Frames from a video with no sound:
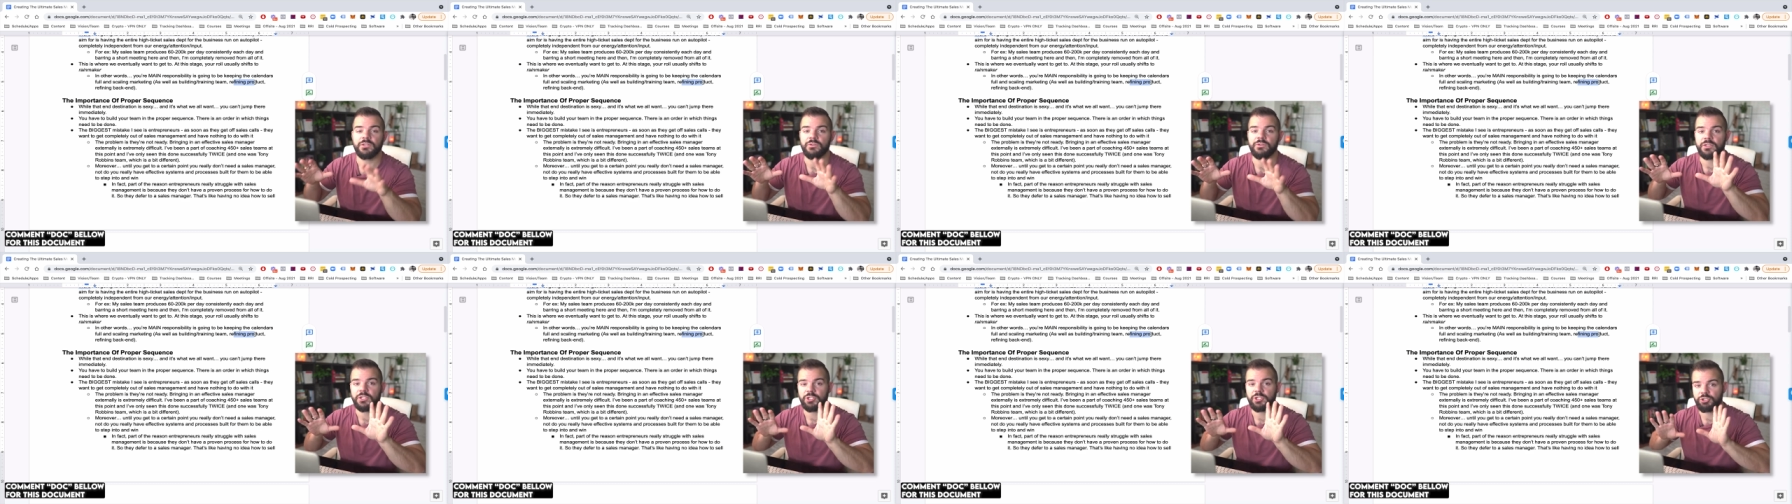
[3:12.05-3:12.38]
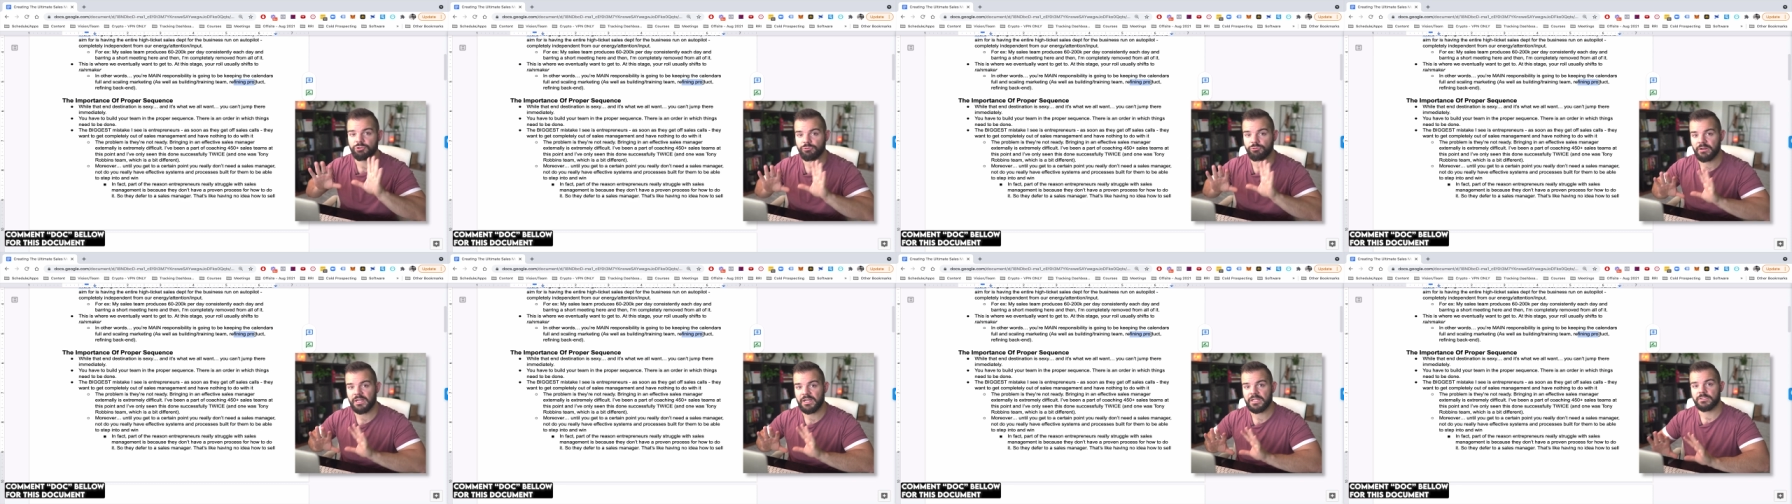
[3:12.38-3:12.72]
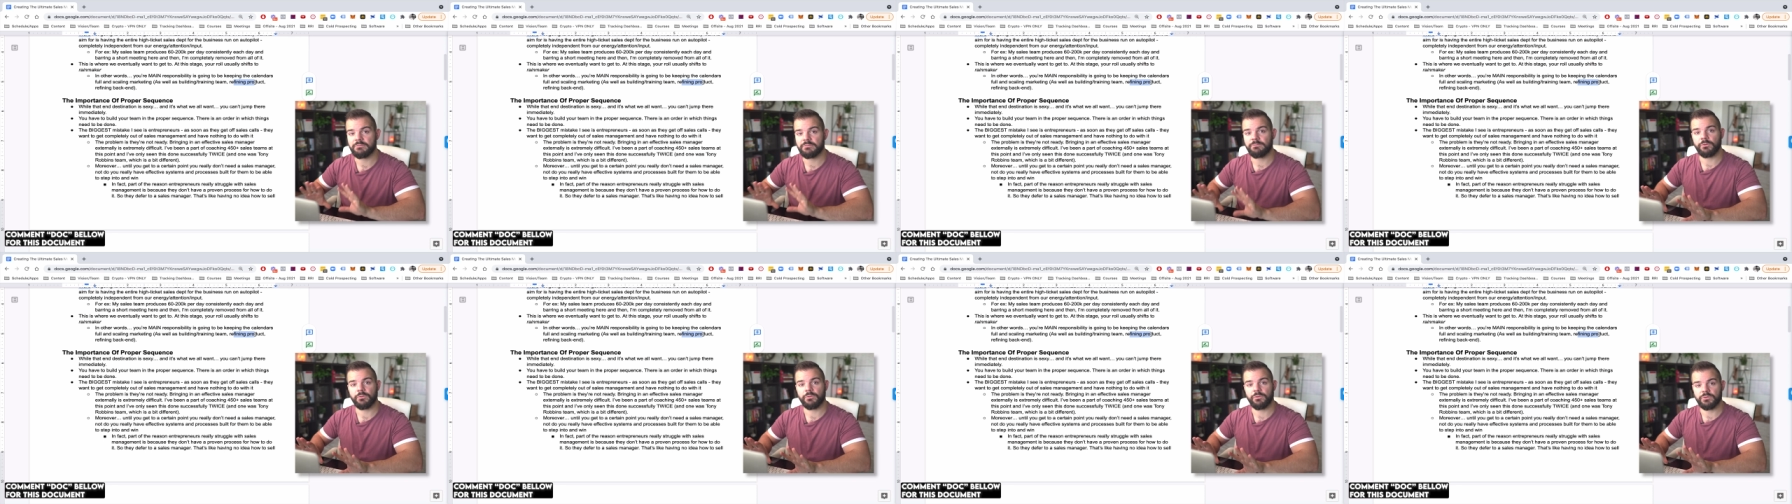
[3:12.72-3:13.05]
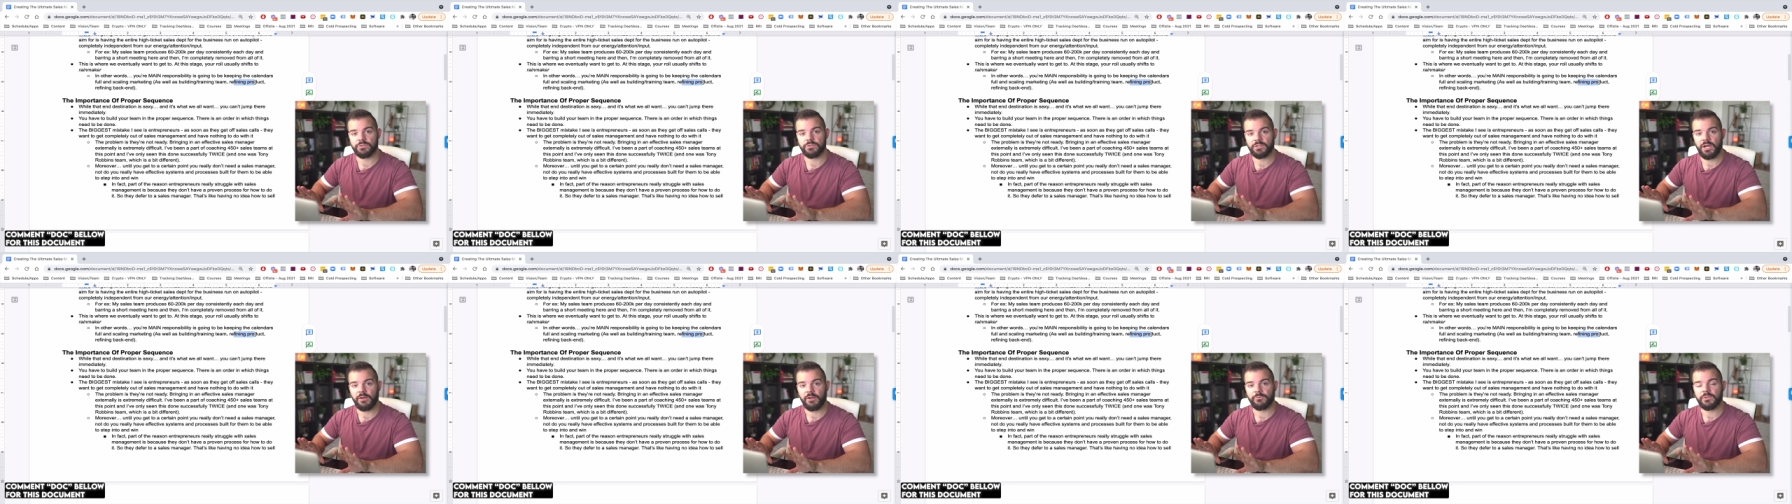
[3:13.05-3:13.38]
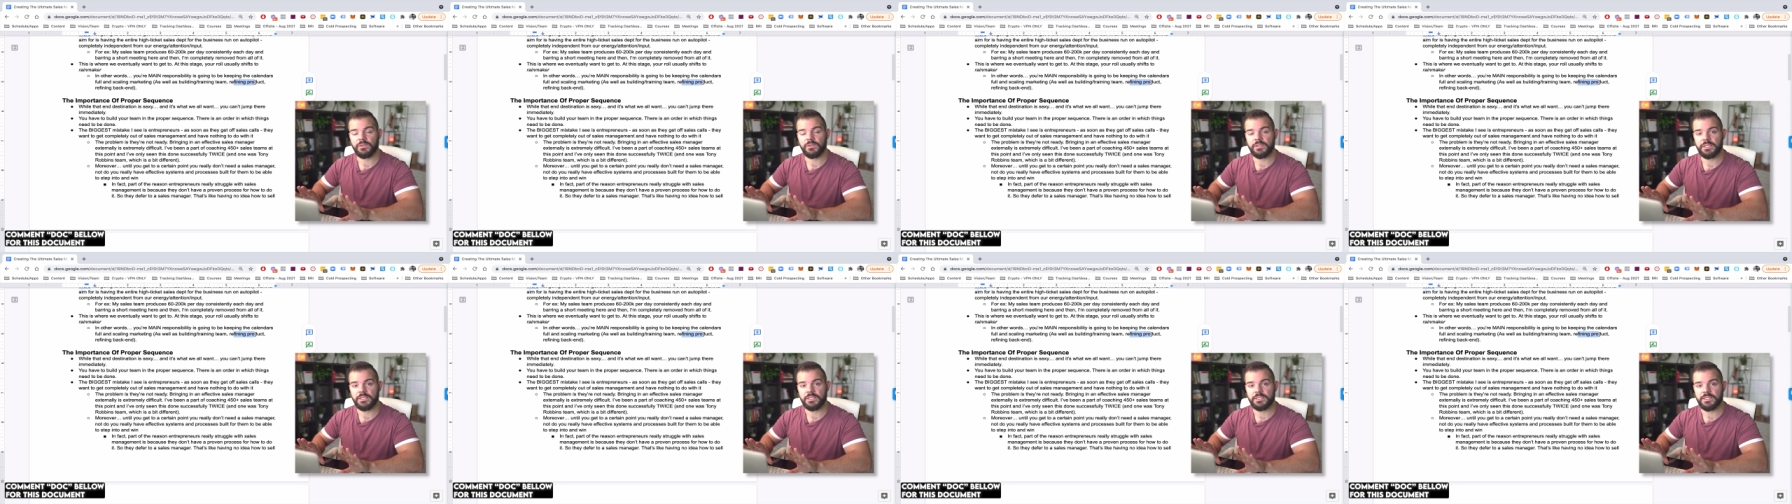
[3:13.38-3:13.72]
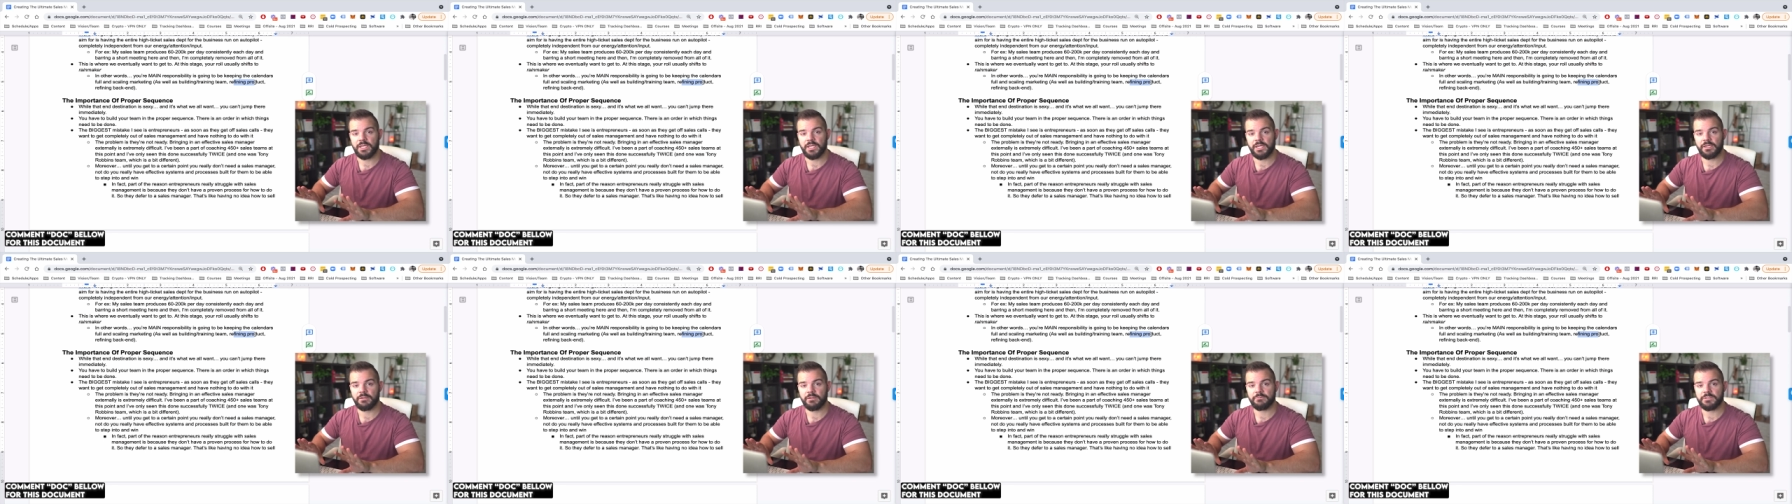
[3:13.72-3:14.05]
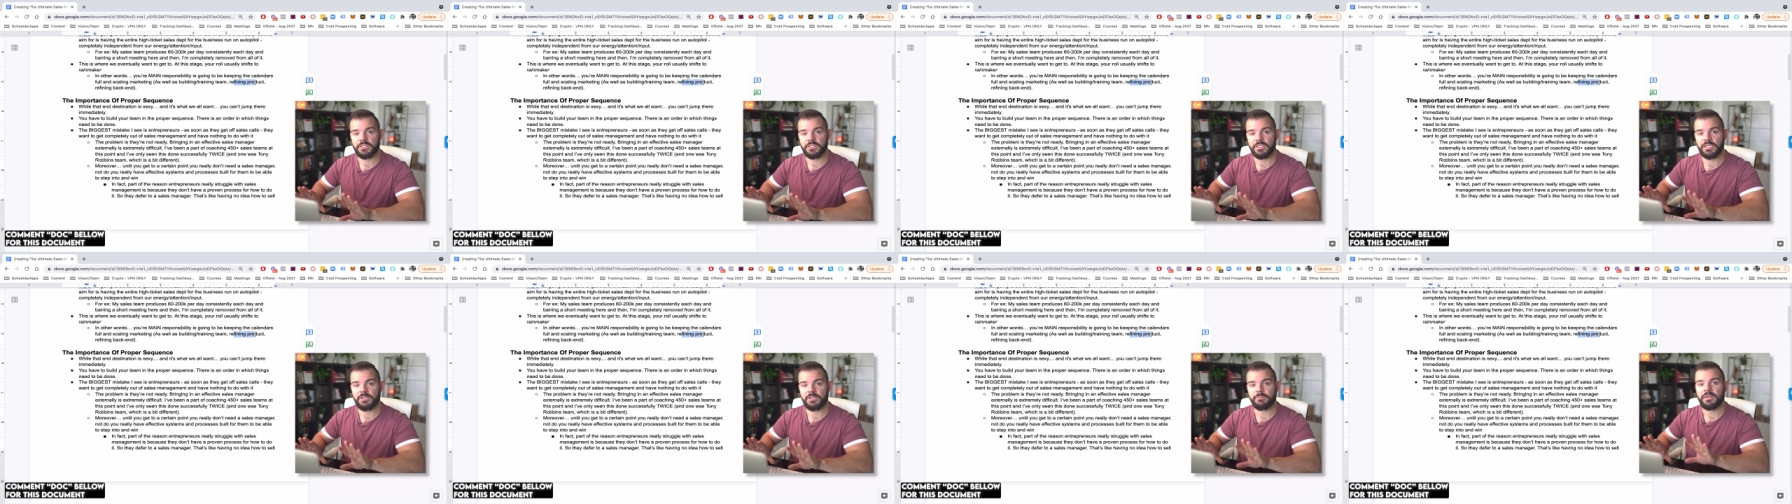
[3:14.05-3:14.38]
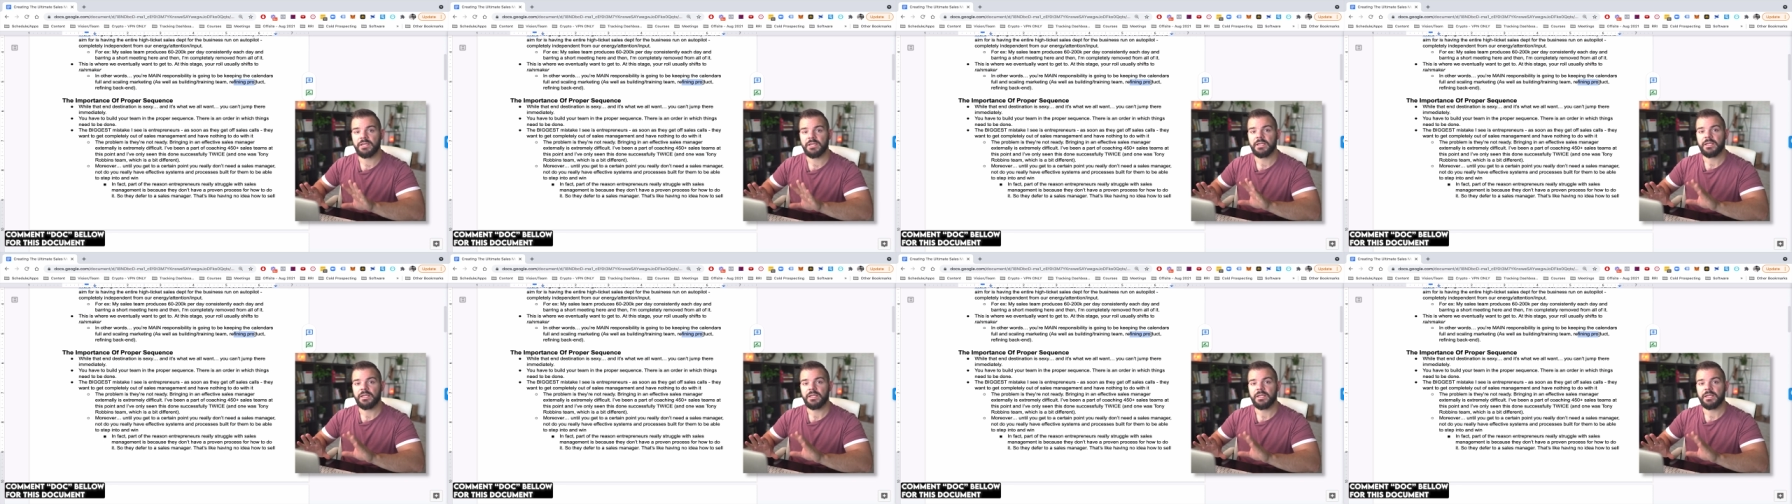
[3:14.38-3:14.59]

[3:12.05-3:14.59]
you can transfer those off to the executive team,